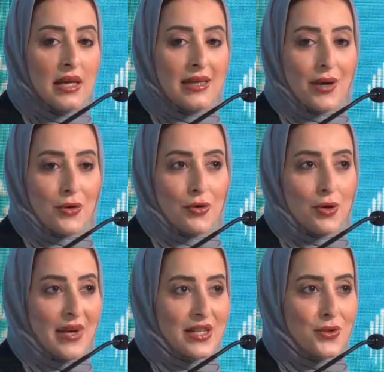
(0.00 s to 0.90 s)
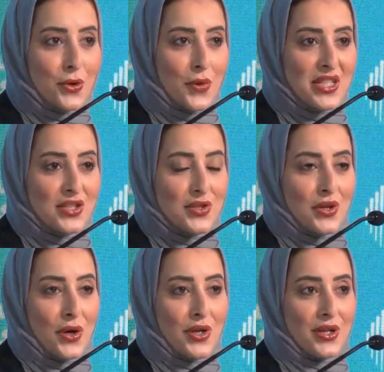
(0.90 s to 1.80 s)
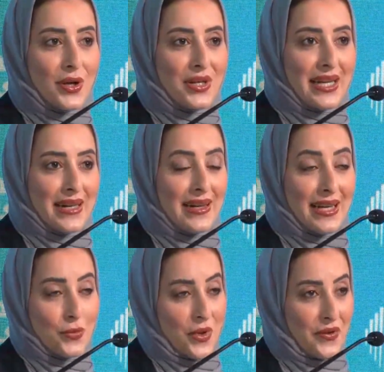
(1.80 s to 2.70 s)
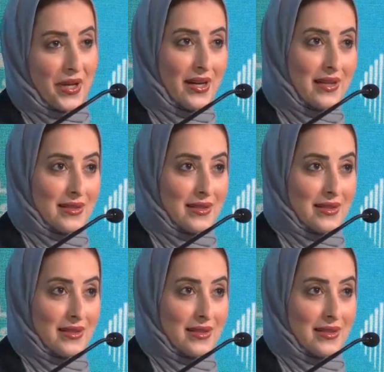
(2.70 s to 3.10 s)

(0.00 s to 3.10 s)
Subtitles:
Now, going back to your question on AI and whether AI is